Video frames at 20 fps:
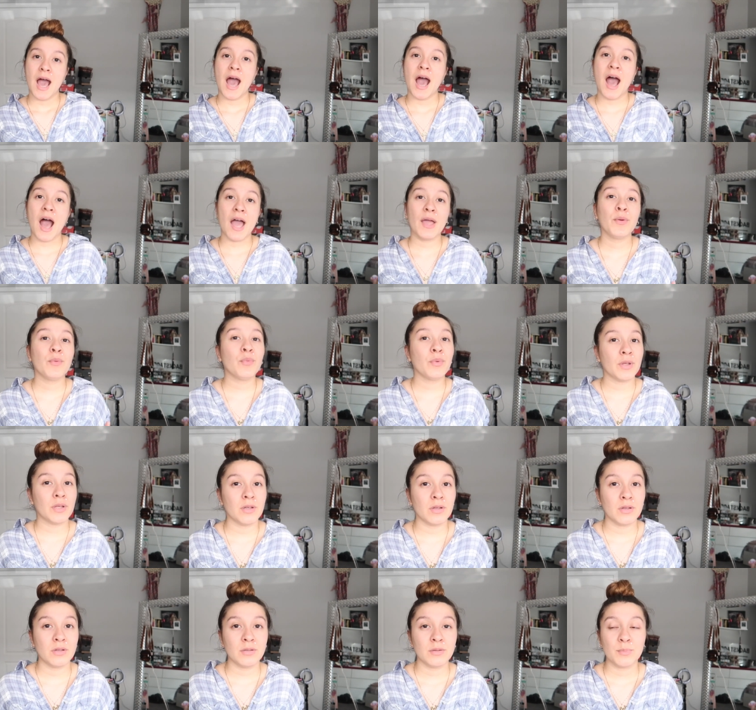I
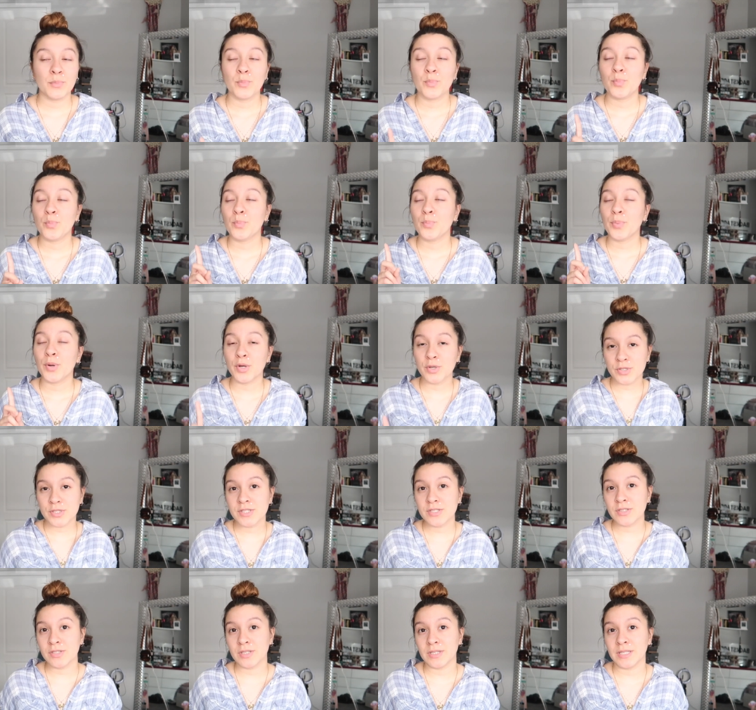will
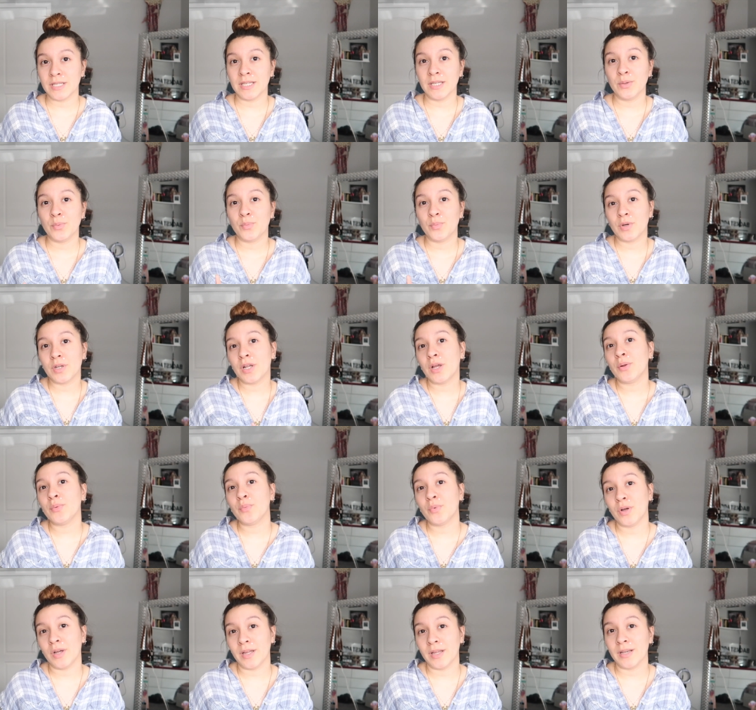personally,
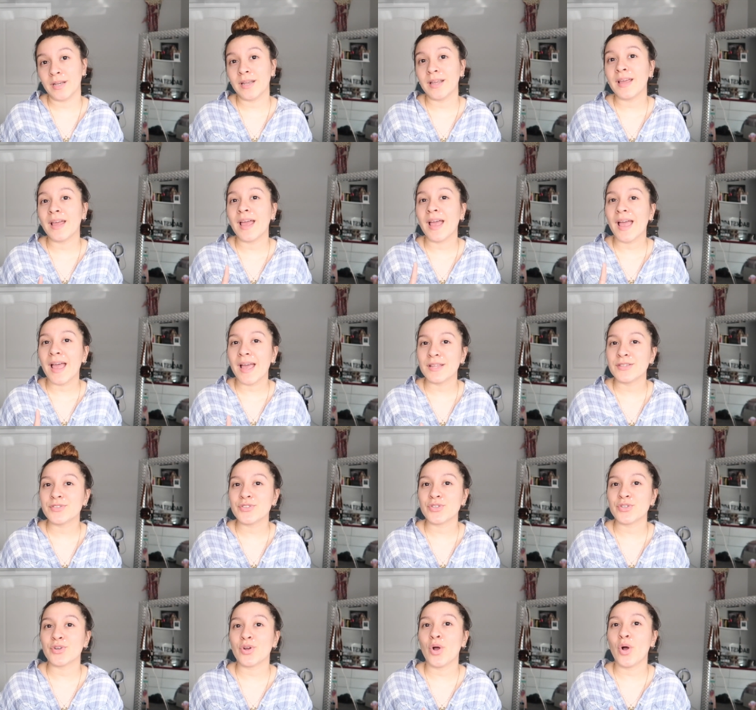one-on-one,
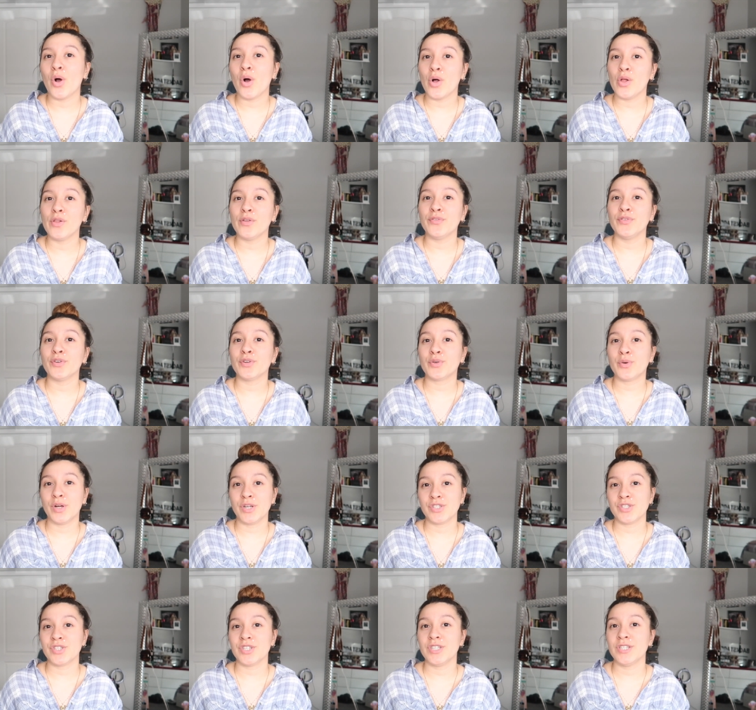answer all of your
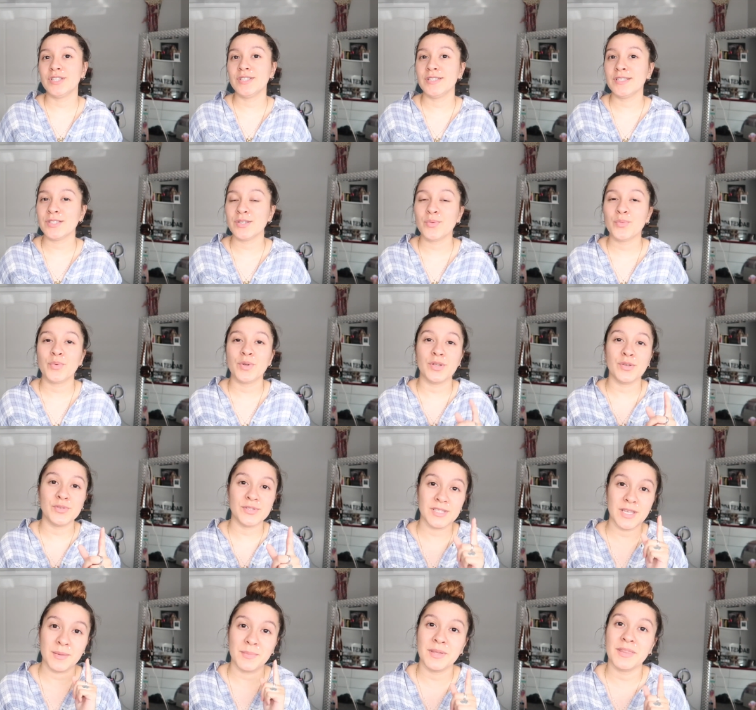questions when you
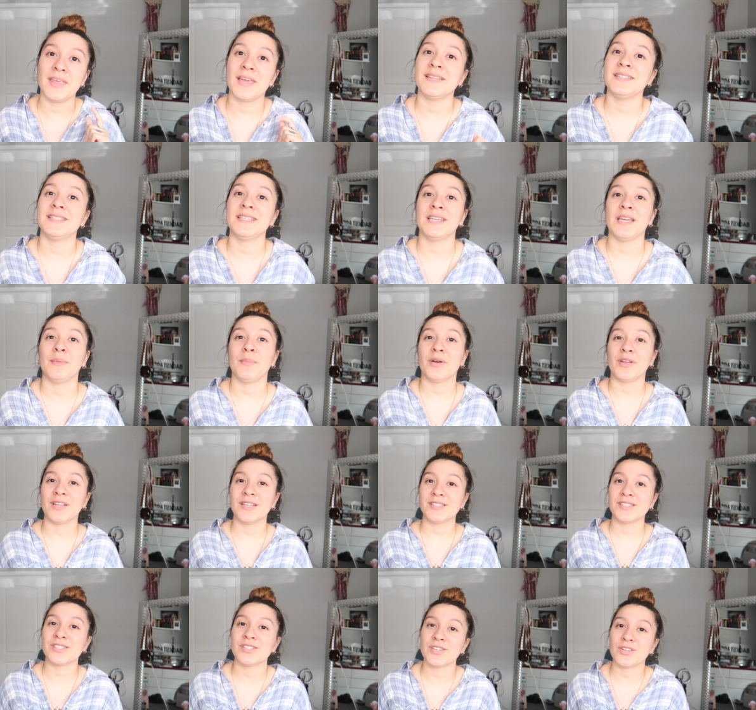send me that DM on
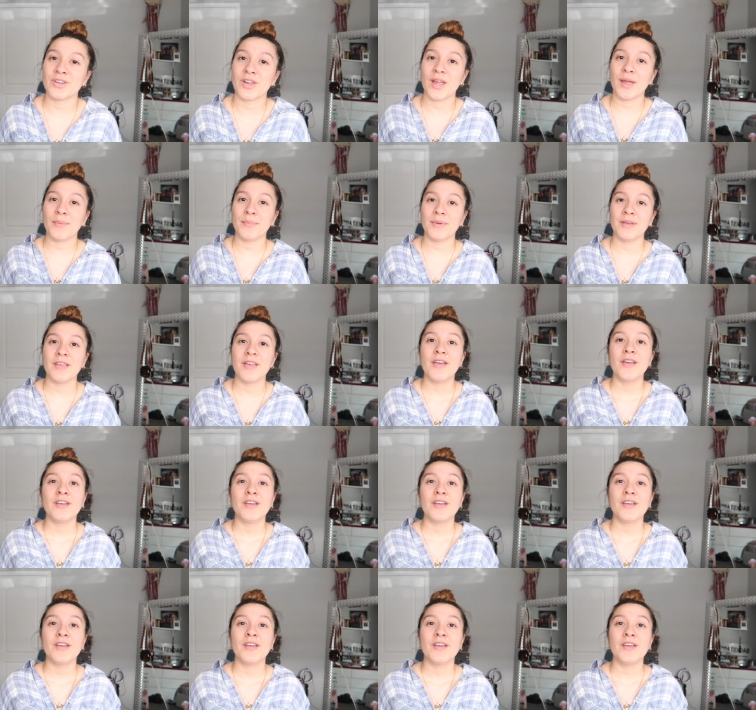Instagram.